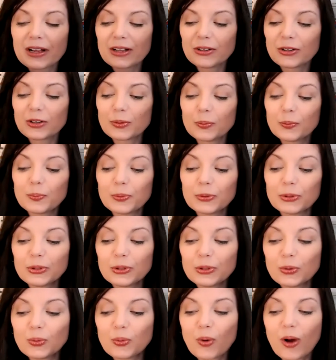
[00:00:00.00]
colored
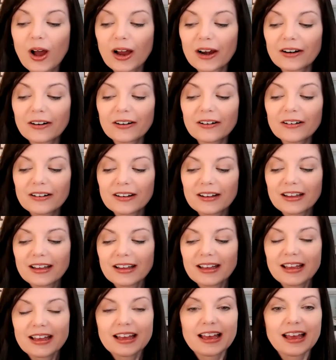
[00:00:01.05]
blue water,
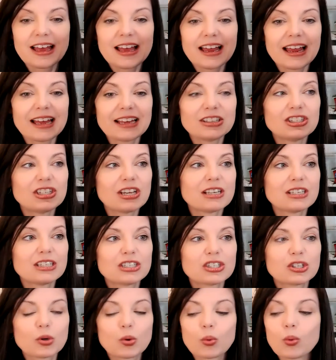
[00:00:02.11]
and I
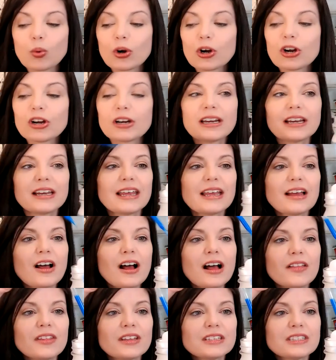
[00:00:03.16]
just squirted it
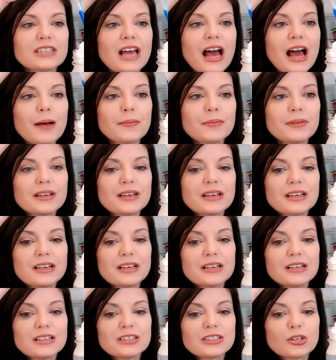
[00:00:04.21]
on the top.
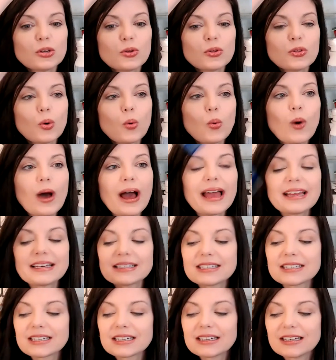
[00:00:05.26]
So the
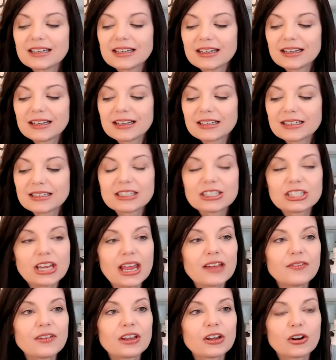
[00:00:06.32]
white
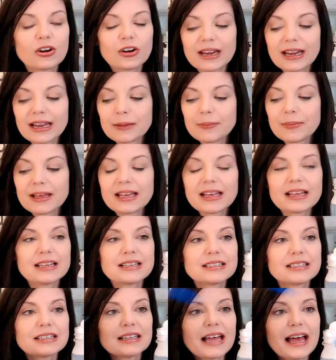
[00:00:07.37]
shaving cream
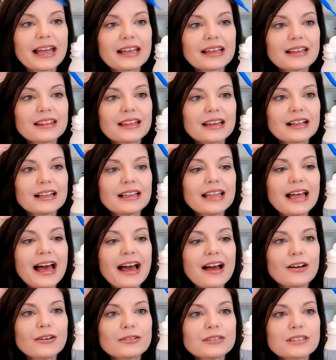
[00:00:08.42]
is like the
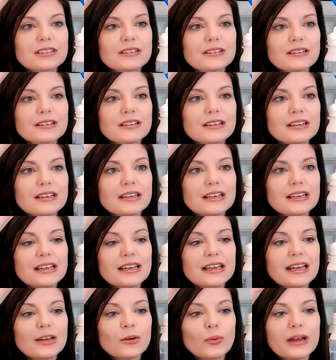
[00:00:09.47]
clouds.
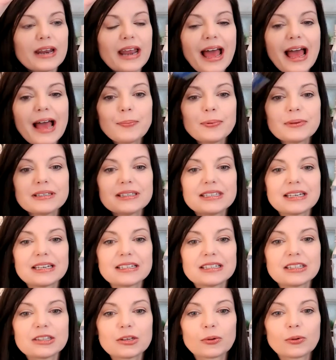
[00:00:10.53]
And what happens
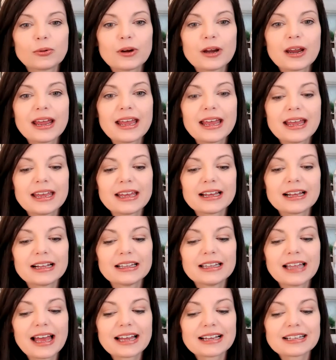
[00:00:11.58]
is the rain
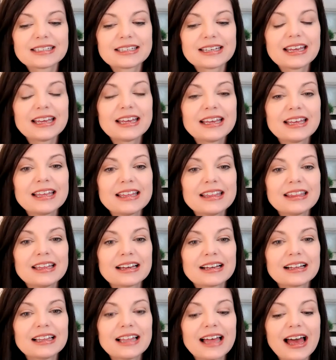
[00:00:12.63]
collects in
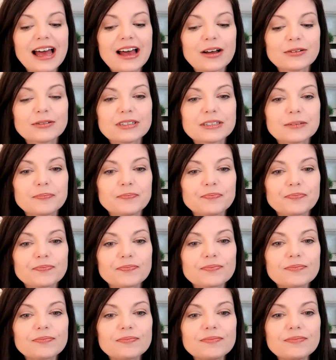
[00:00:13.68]
the clouds,
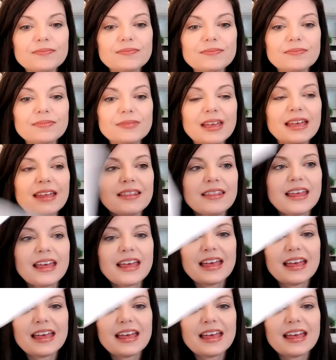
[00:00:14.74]
and